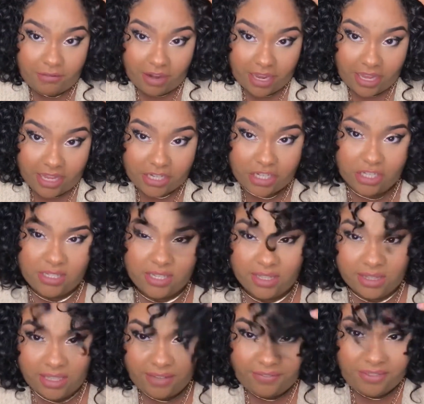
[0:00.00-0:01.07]
right here just to
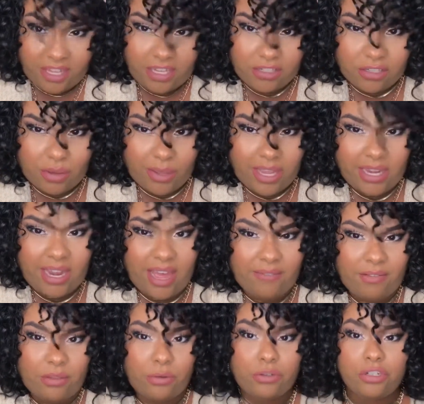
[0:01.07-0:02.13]
lift it so it can have
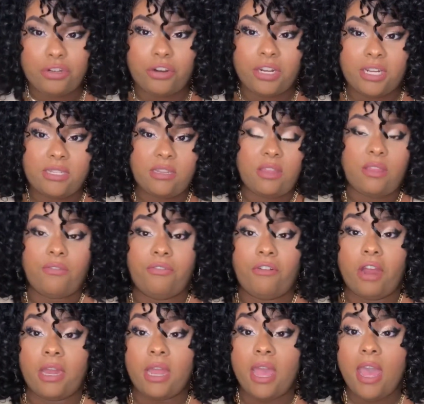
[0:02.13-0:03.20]
a little shortness in the
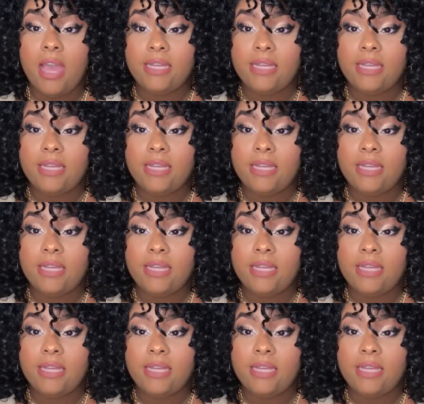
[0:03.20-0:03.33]
front